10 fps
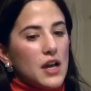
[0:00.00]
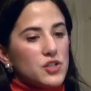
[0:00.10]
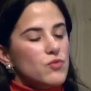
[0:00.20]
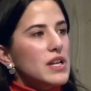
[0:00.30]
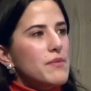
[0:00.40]

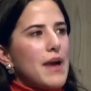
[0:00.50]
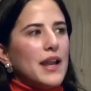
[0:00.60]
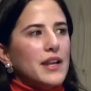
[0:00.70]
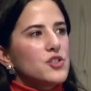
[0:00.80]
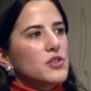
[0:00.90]
to really
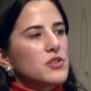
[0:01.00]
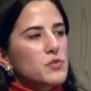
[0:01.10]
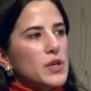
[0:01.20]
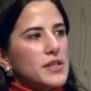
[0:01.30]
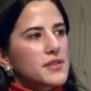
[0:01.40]
manage those
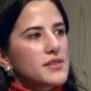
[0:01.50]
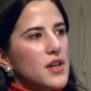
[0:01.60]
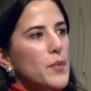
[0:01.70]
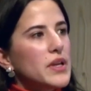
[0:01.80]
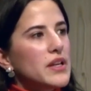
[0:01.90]
risks
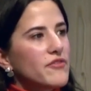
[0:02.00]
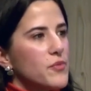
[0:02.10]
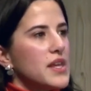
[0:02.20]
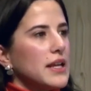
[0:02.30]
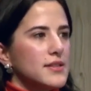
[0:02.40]
coming from
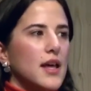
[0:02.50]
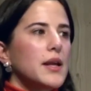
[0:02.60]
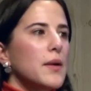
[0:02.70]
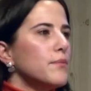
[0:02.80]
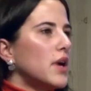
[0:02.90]
things
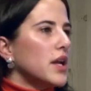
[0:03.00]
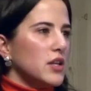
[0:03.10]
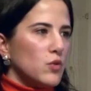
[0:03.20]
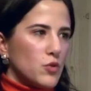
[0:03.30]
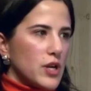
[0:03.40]
like
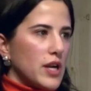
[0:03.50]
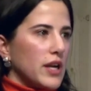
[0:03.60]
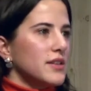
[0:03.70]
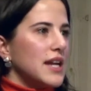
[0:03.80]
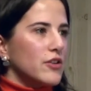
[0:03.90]
money laundering,
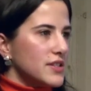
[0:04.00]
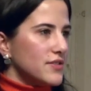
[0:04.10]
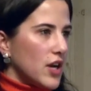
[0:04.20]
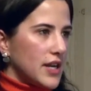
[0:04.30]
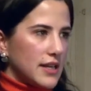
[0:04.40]
terrorist
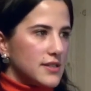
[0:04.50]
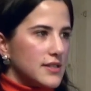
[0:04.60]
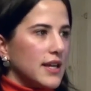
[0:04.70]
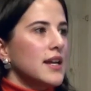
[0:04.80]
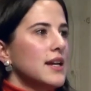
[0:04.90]

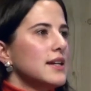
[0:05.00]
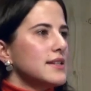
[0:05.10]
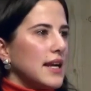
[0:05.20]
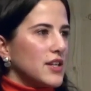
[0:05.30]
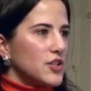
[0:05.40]
financing,
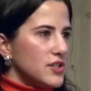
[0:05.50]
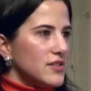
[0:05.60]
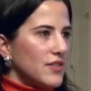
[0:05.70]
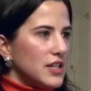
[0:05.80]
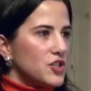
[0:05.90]
sanctions
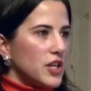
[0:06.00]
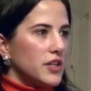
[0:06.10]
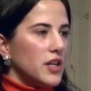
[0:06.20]
evasion,